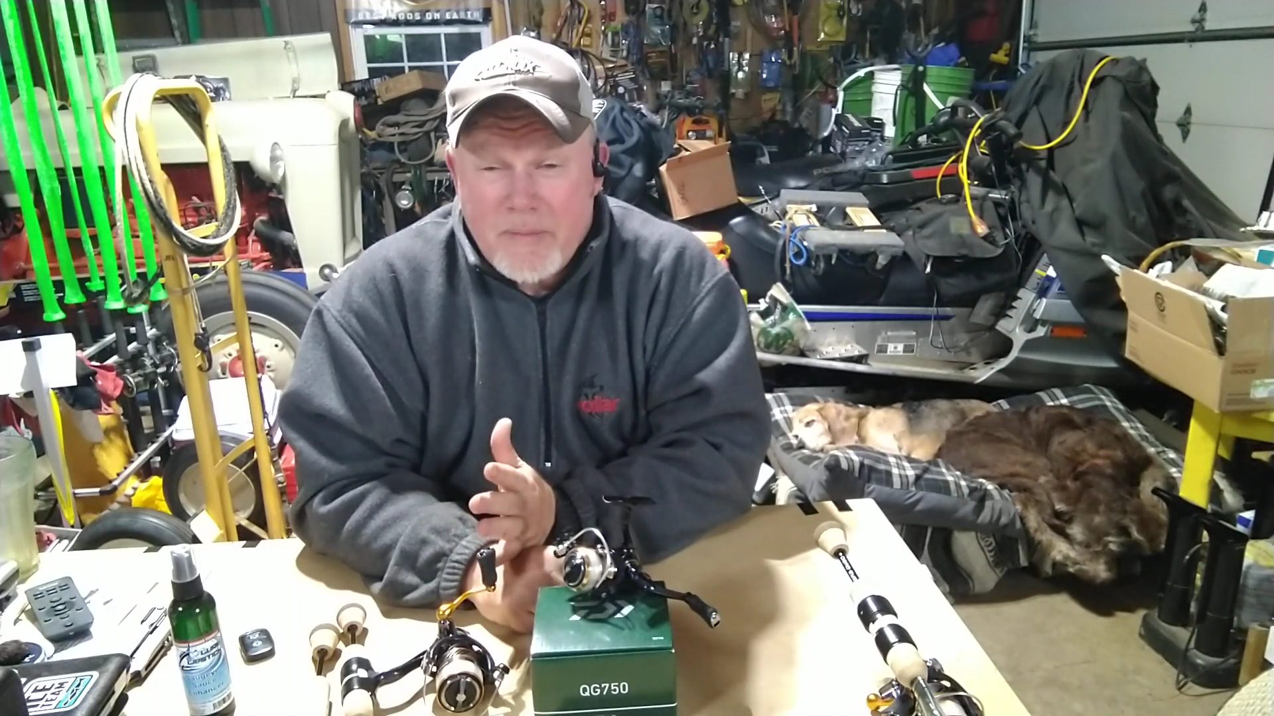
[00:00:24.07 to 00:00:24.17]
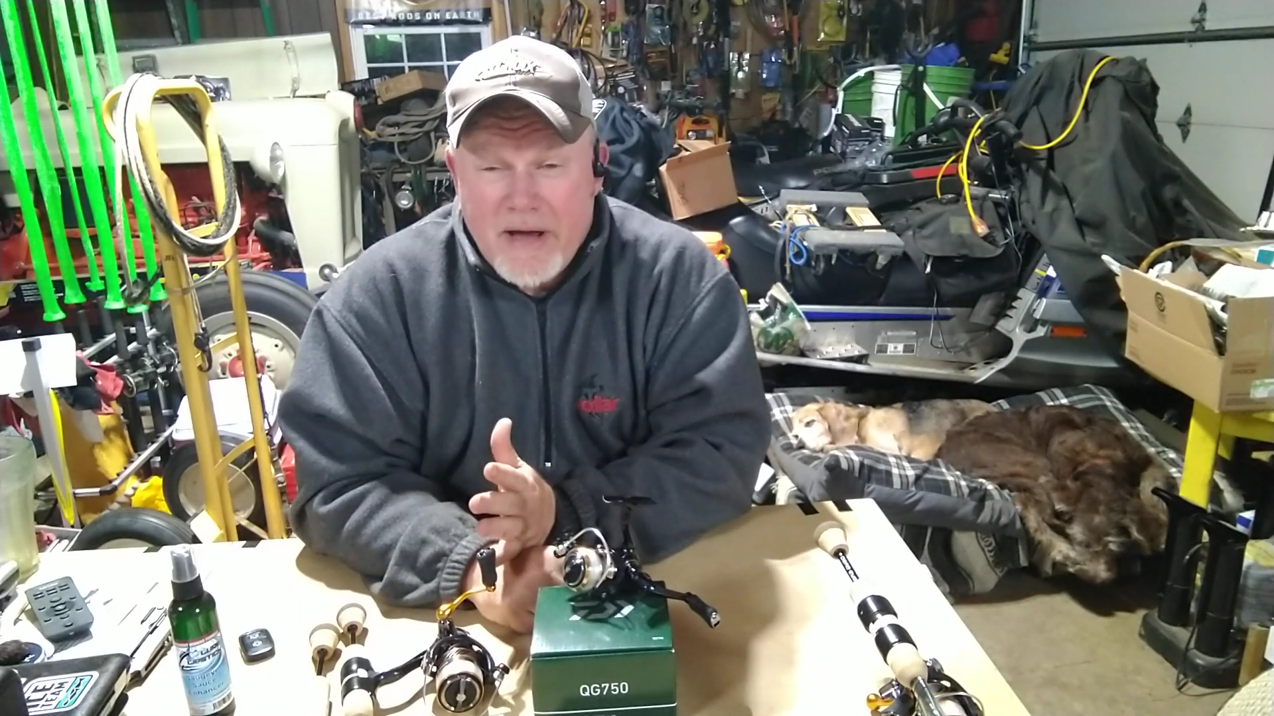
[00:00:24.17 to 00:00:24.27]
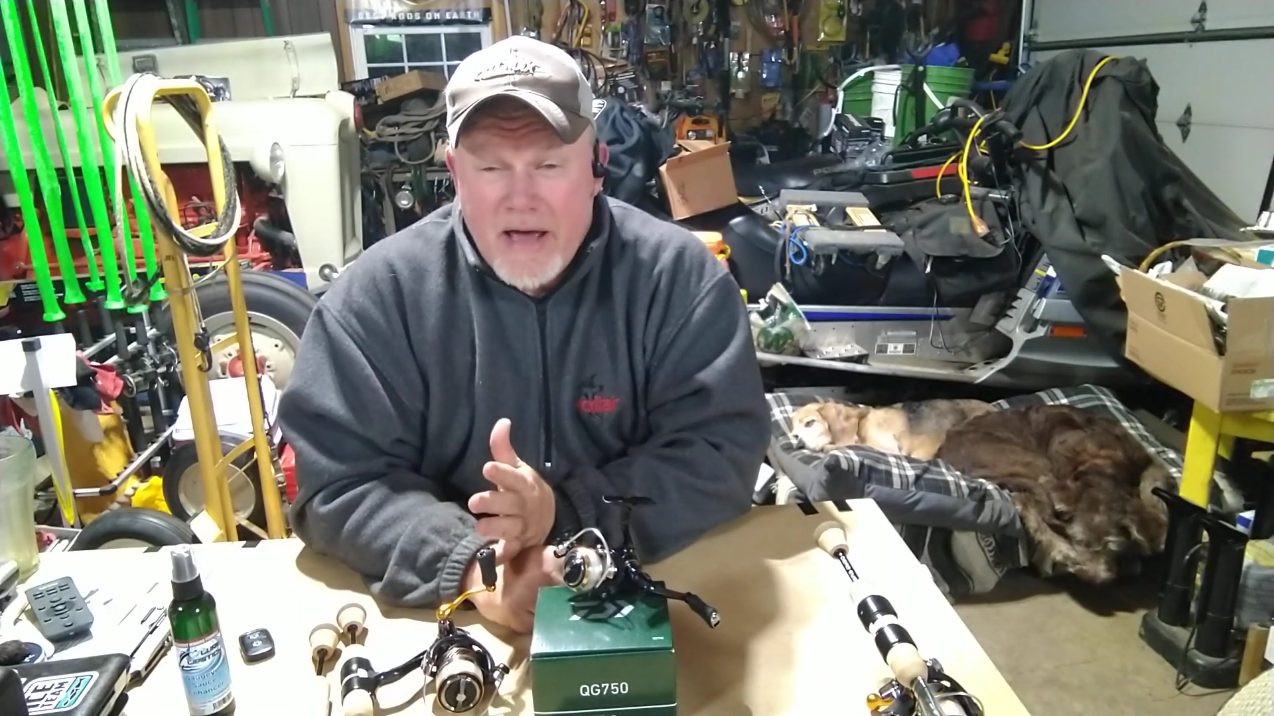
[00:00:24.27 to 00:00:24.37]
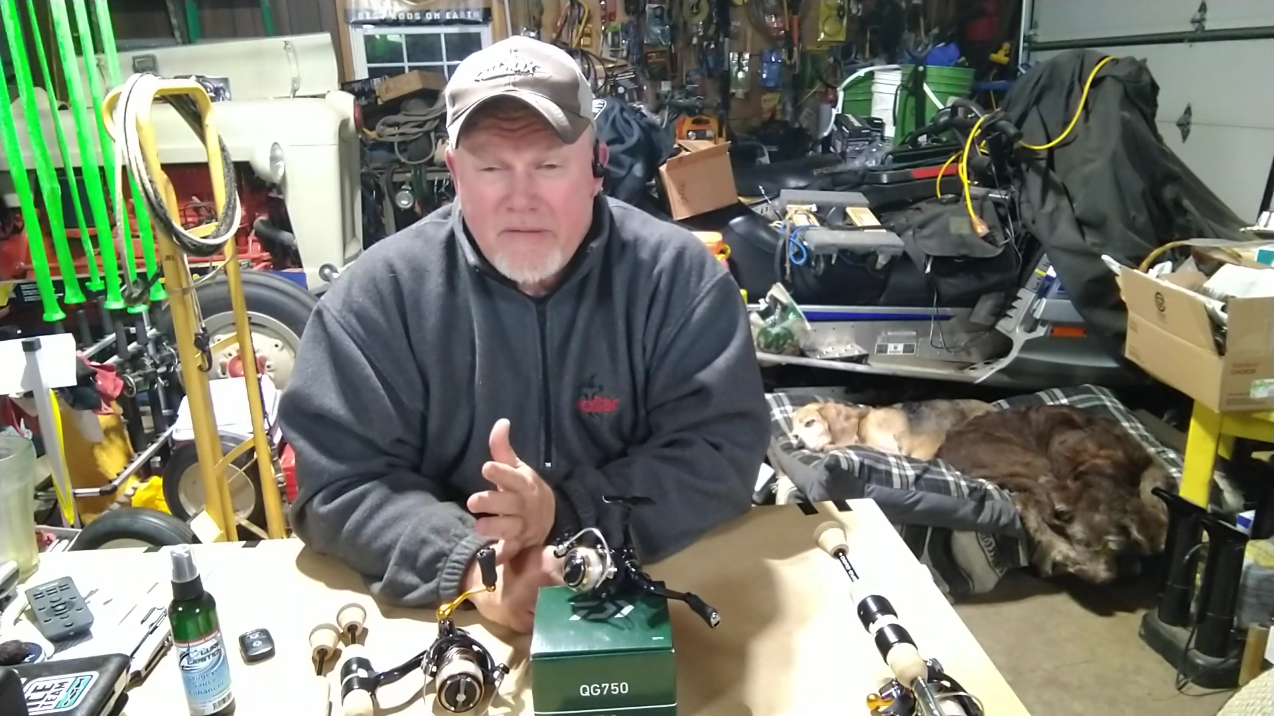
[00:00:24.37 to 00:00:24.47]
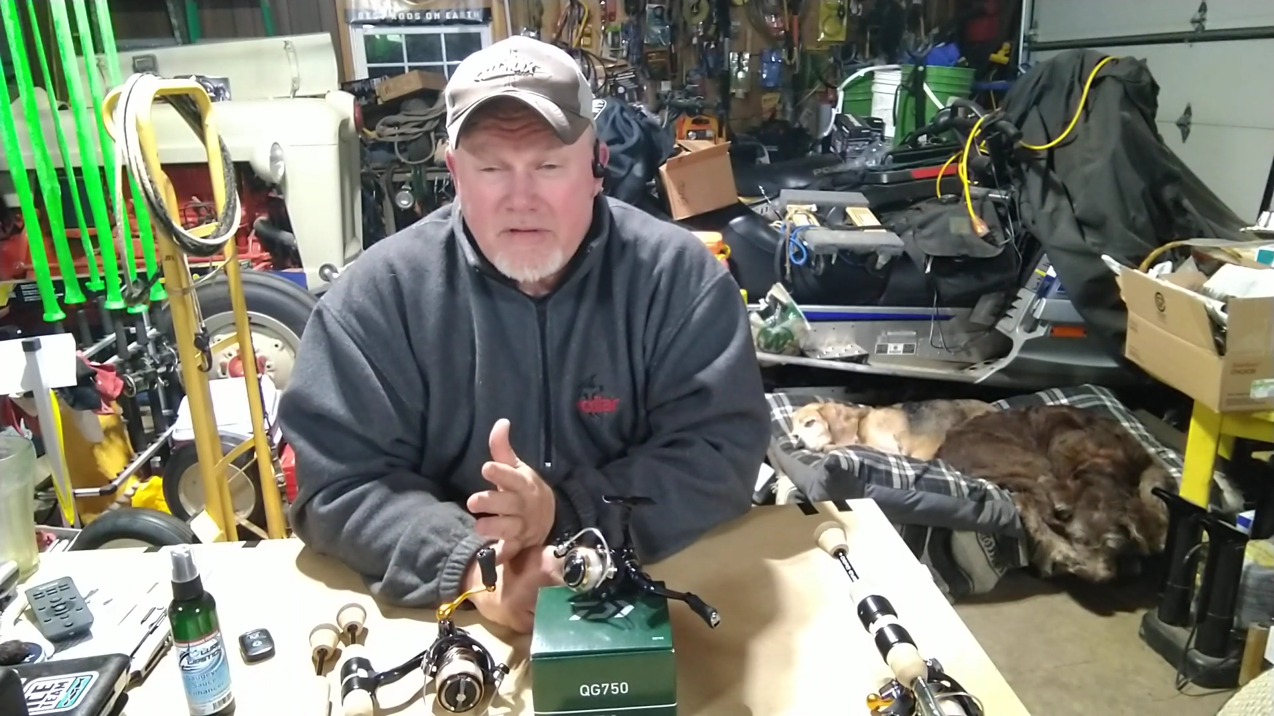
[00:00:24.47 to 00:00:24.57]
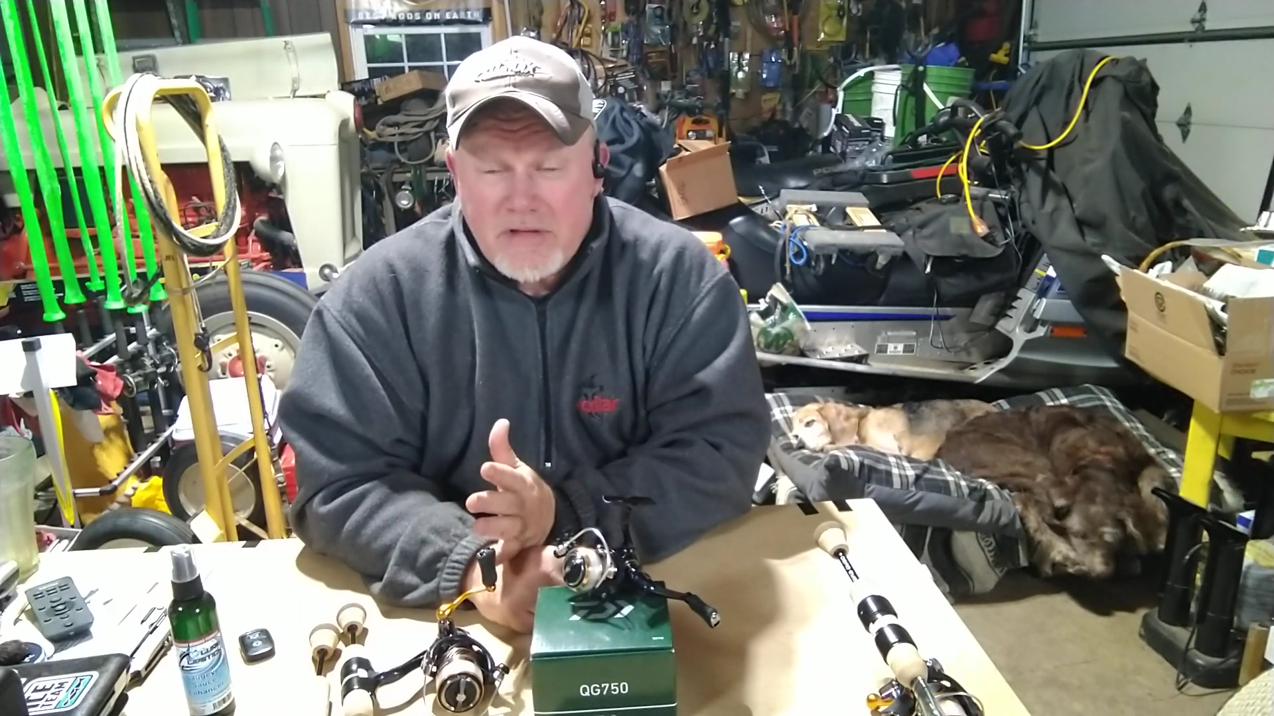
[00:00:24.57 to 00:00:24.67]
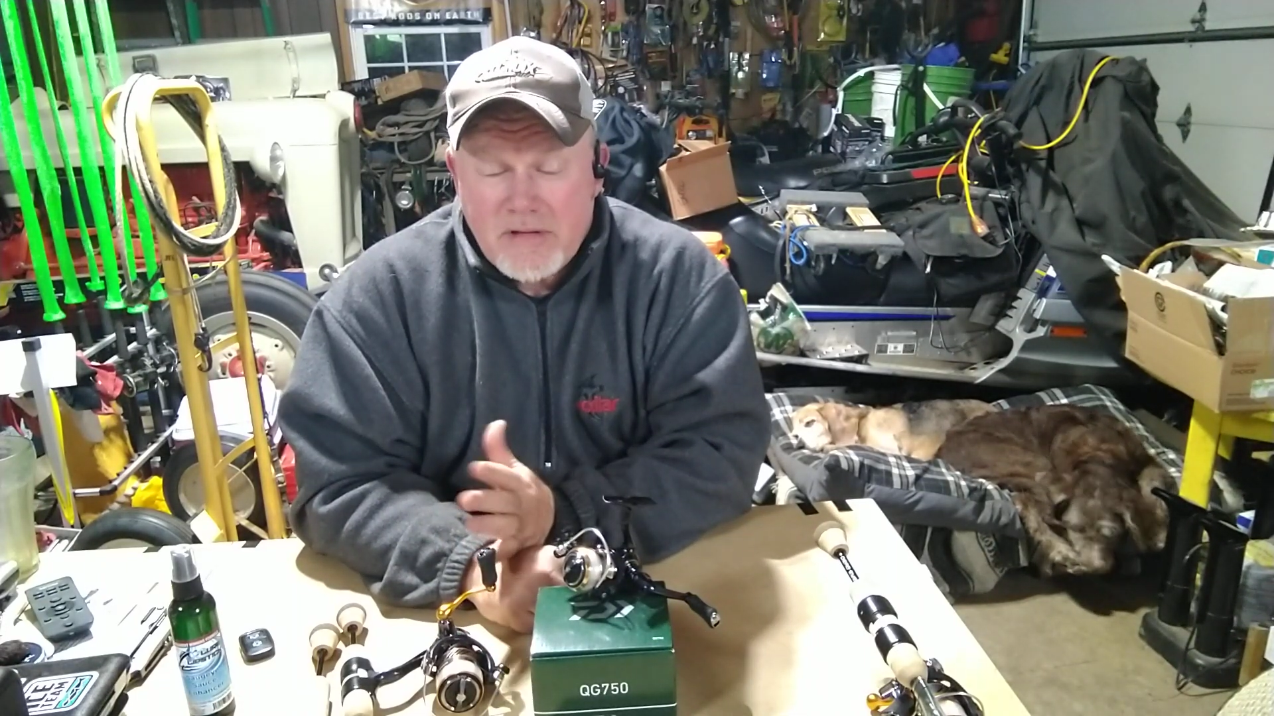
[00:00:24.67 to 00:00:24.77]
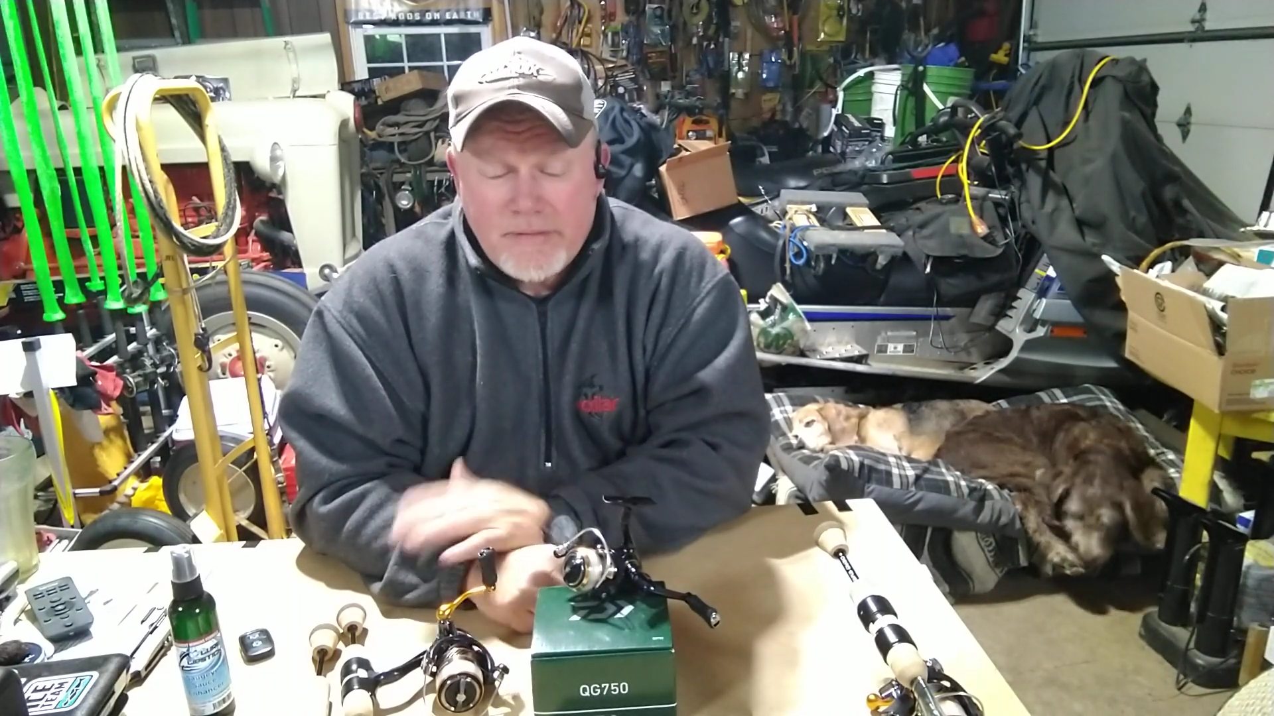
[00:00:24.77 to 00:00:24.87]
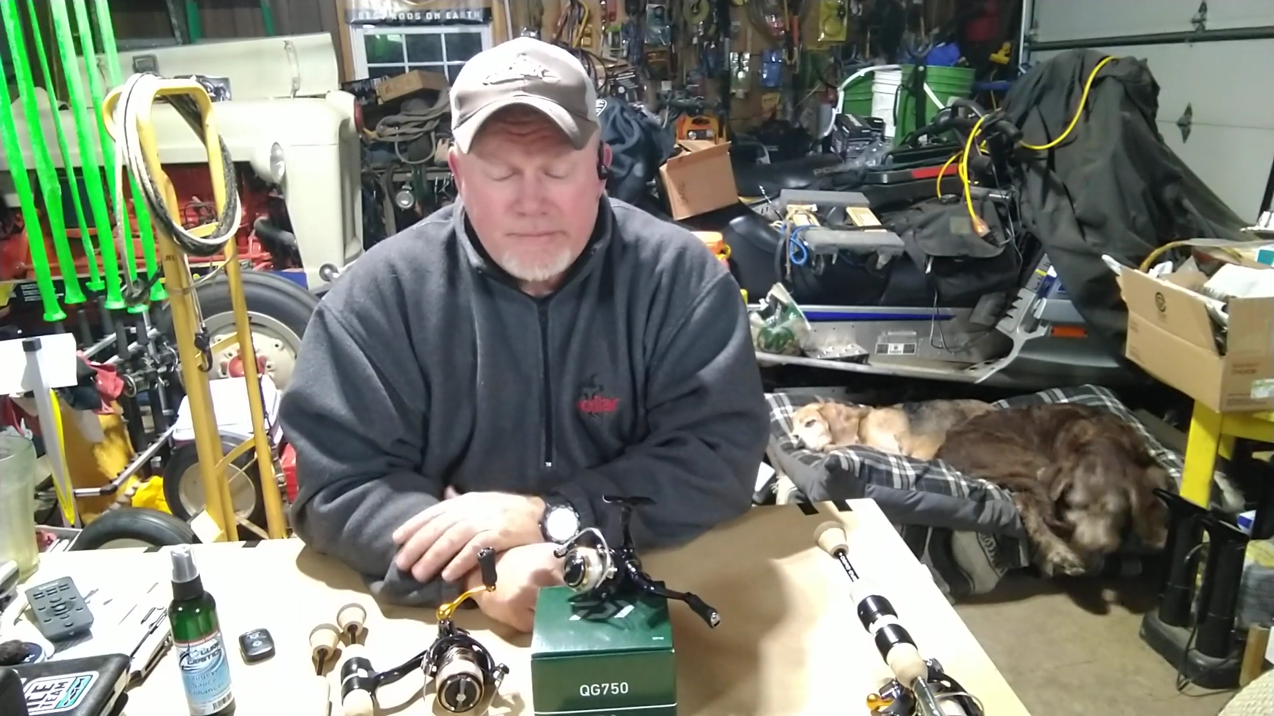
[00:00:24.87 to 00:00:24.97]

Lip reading: my Avids.